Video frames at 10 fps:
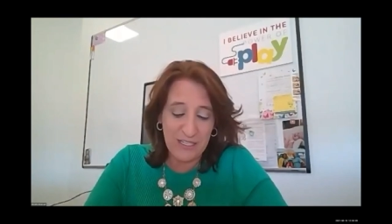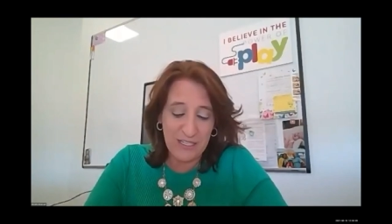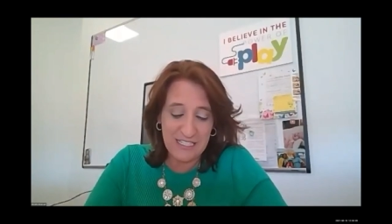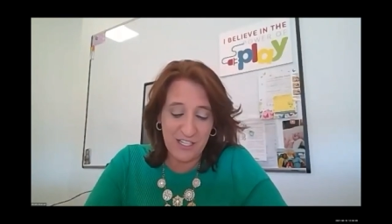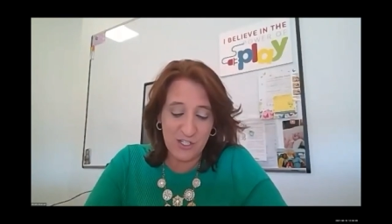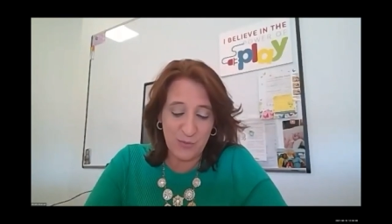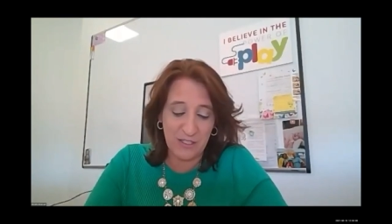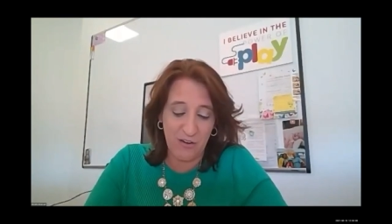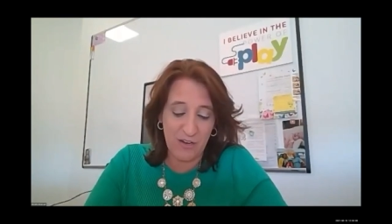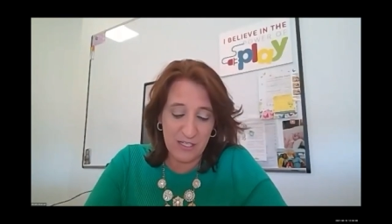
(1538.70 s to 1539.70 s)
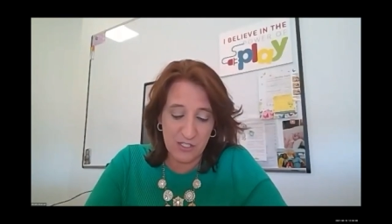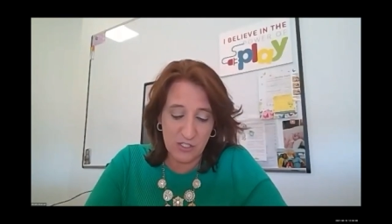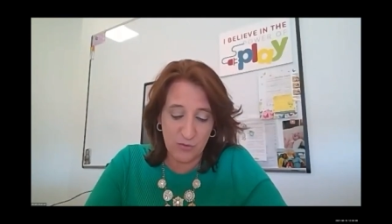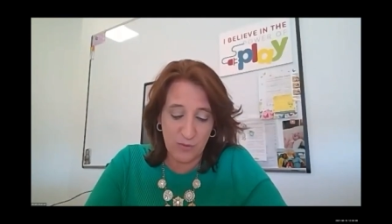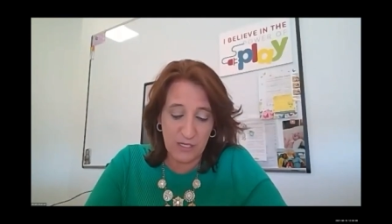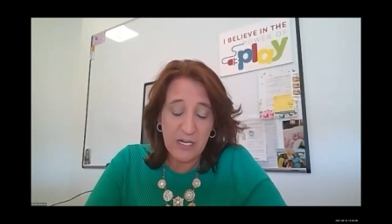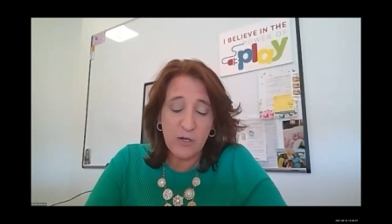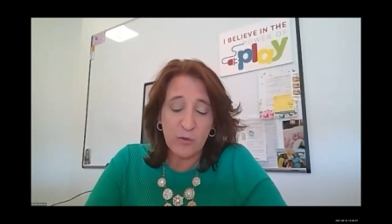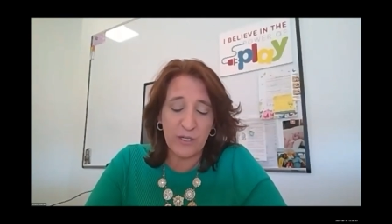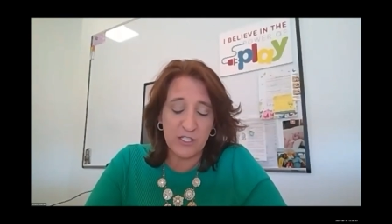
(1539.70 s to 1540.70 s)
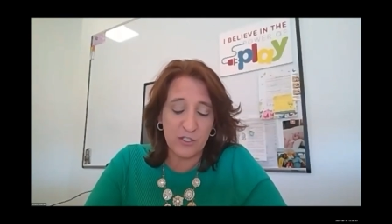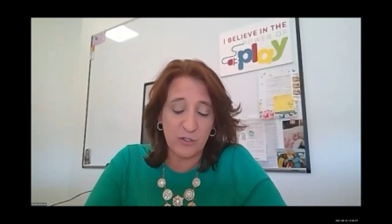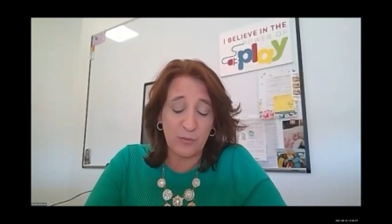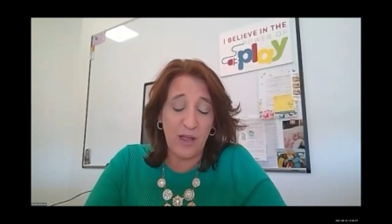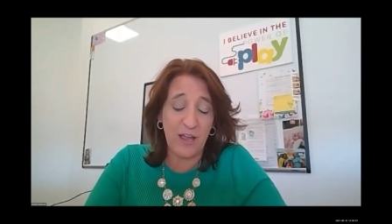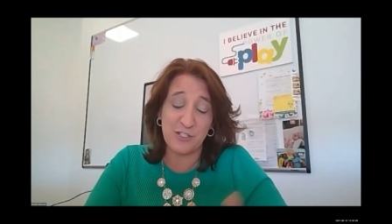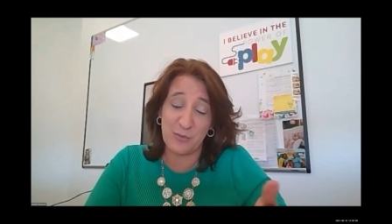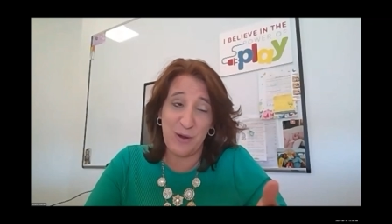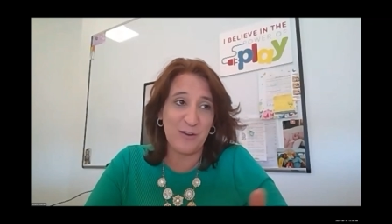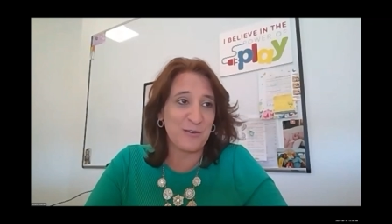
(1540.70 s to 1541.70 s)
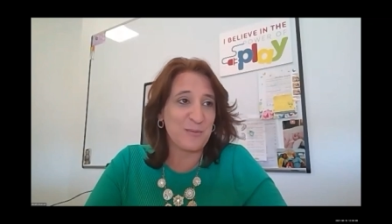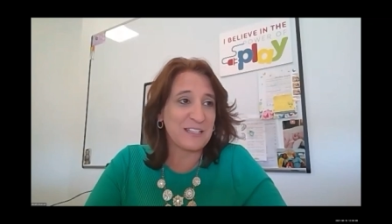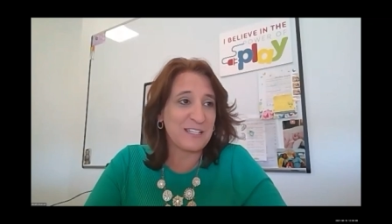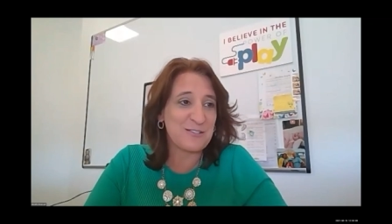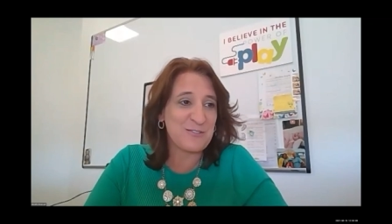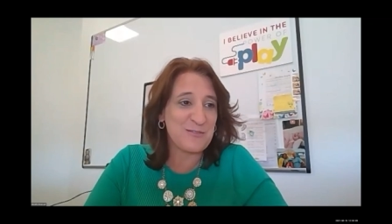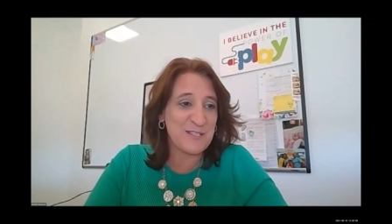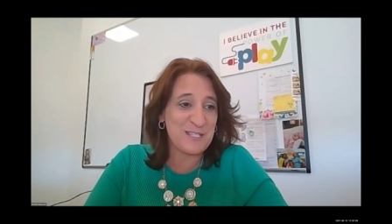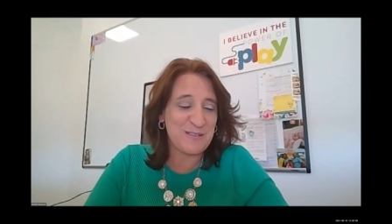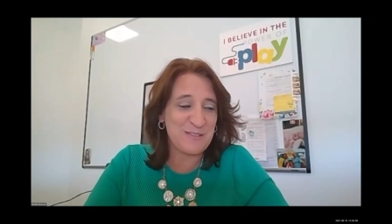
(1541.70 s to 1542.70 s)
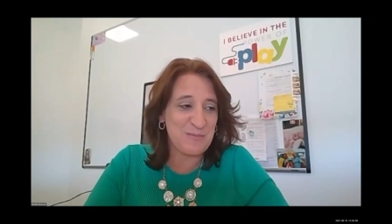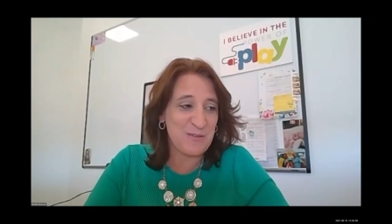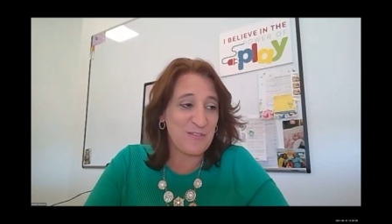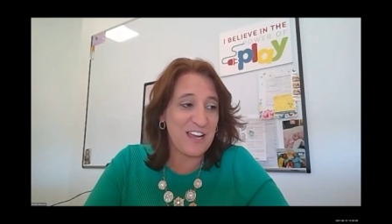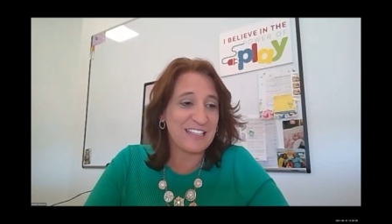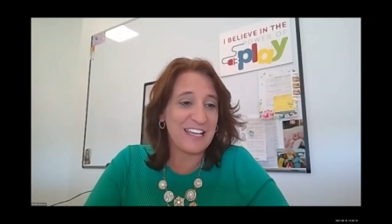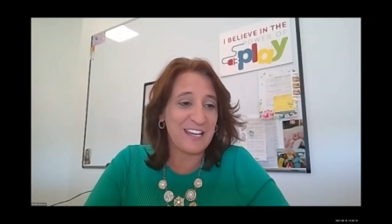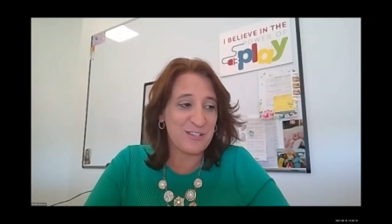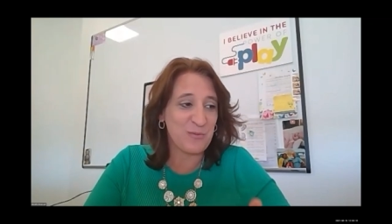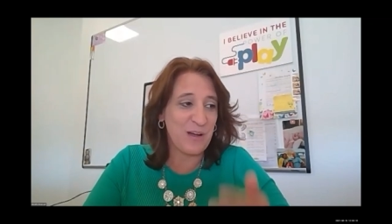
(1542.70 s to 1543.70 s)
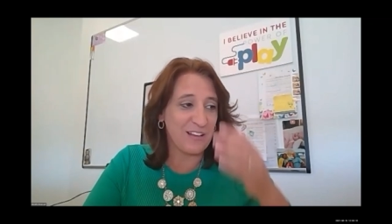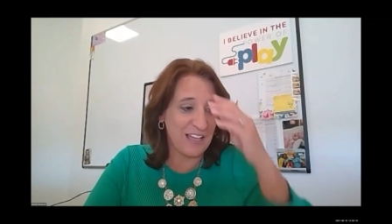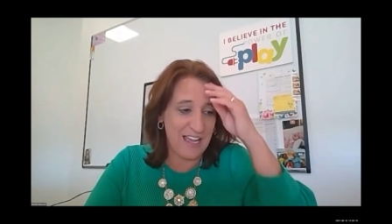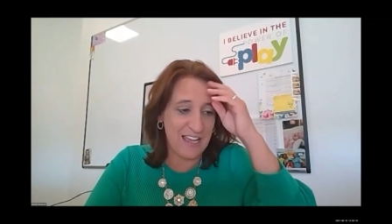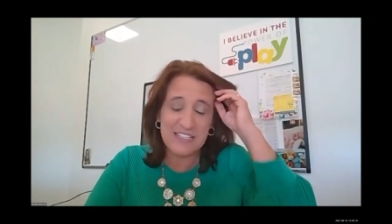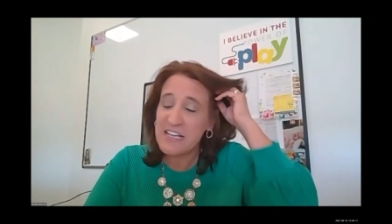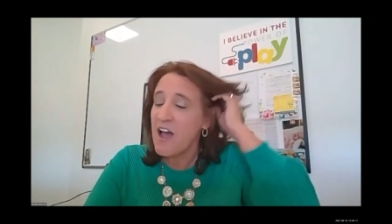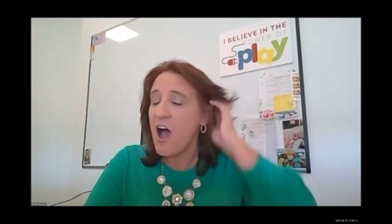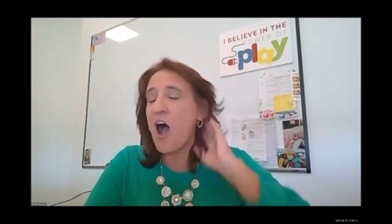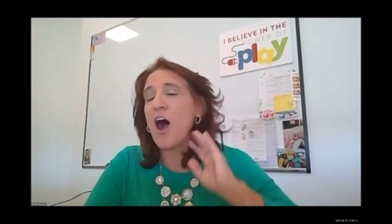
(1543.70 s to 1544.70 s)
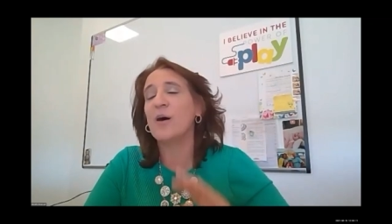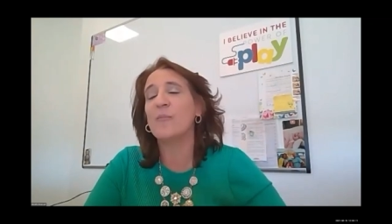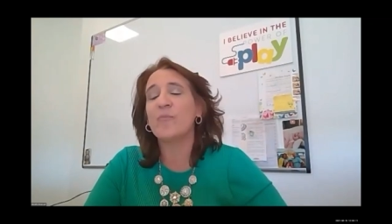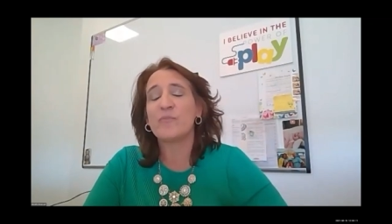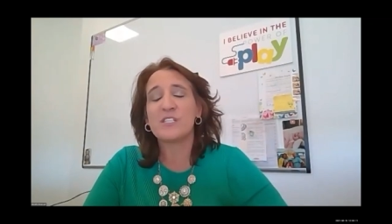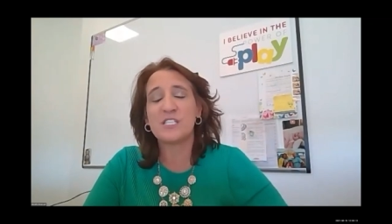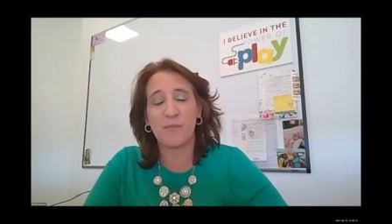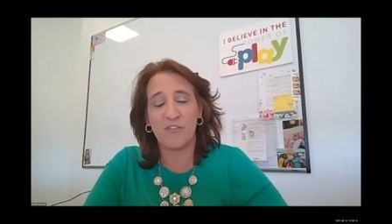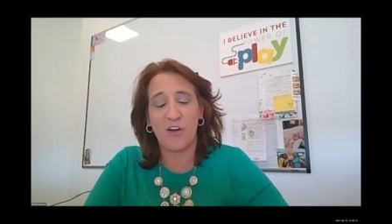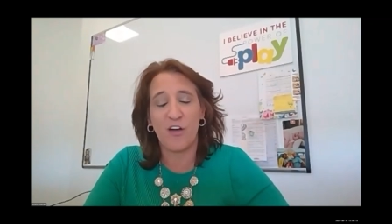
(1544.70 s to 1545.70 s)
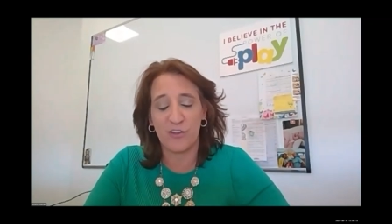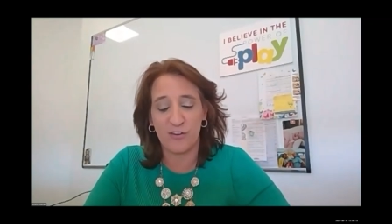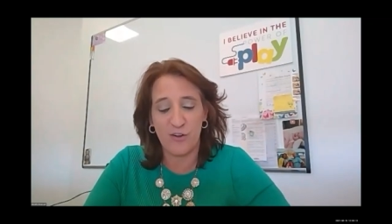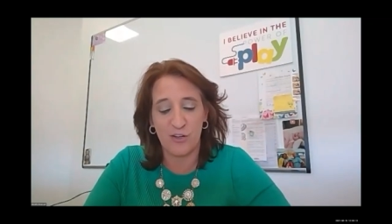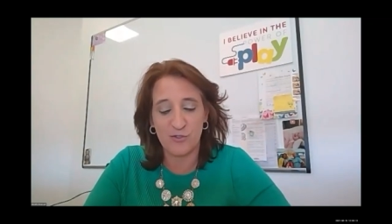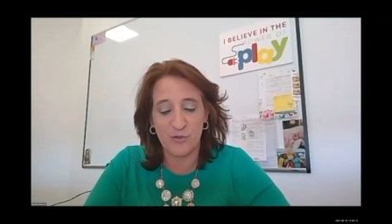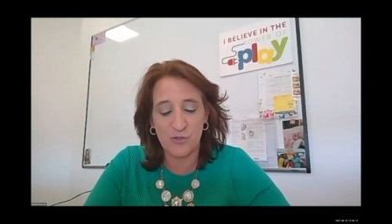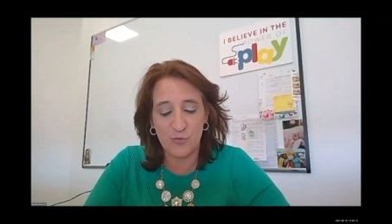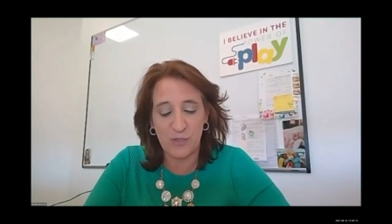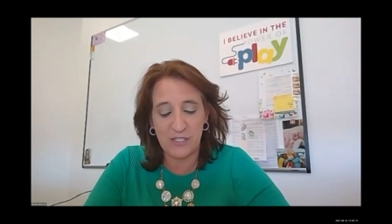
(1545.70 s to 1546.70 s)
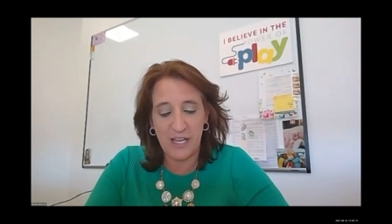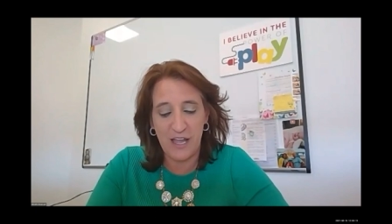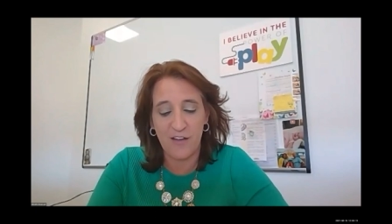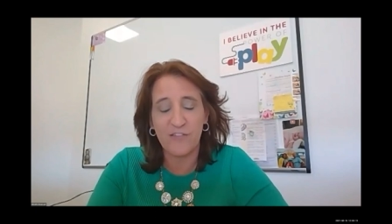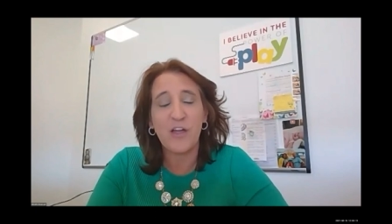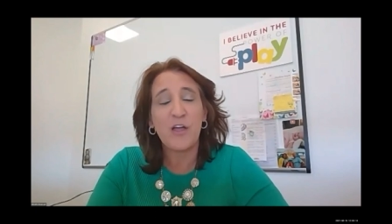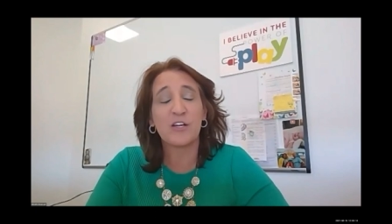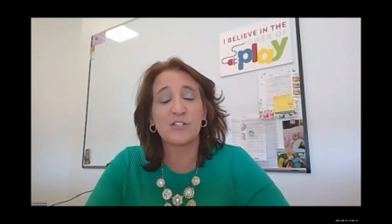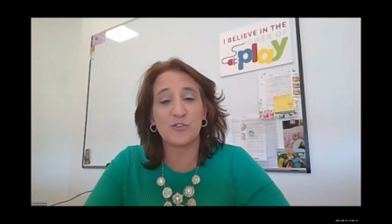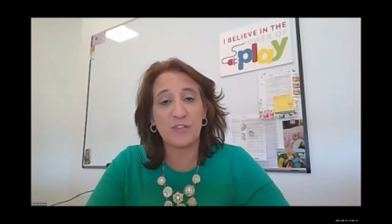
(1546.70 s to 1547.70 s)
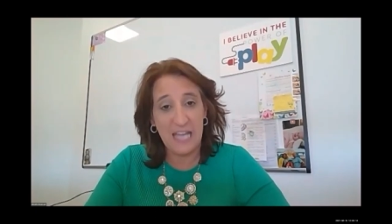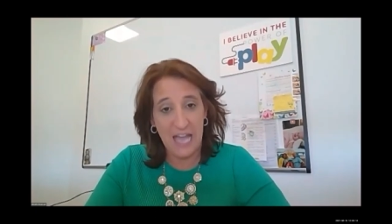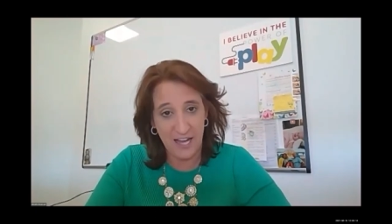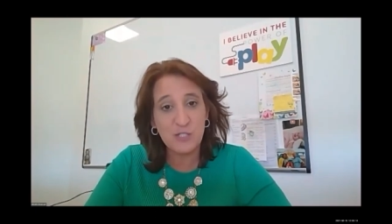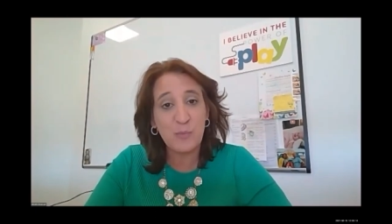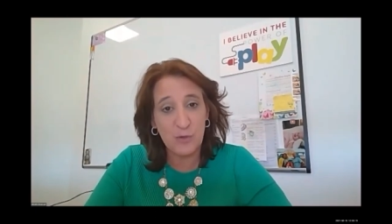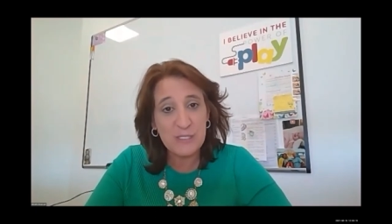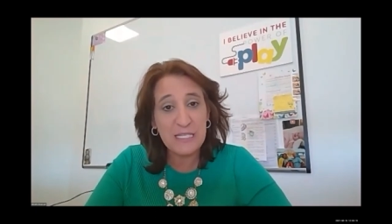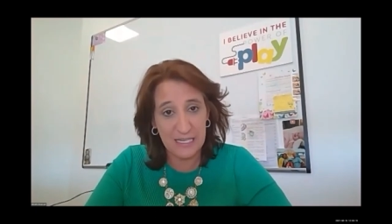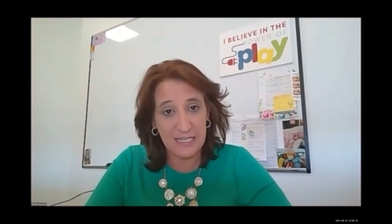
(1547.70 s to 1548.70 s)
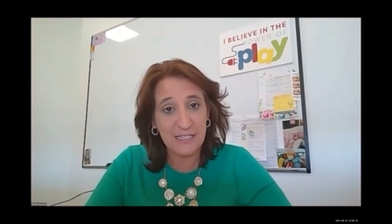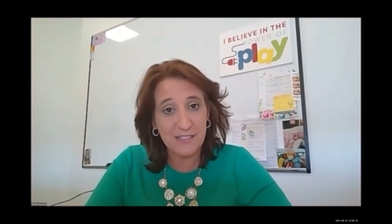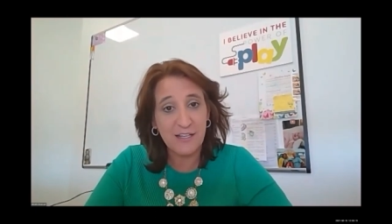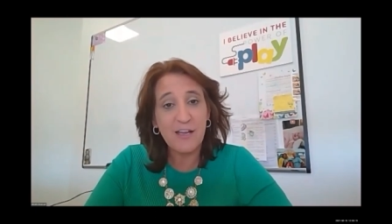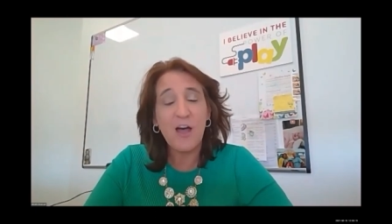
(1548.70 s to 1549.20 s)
we teach with our history, we do actually partner with the History Museum to provide that as well as um, some of our other culturals we have because they're the experts in it.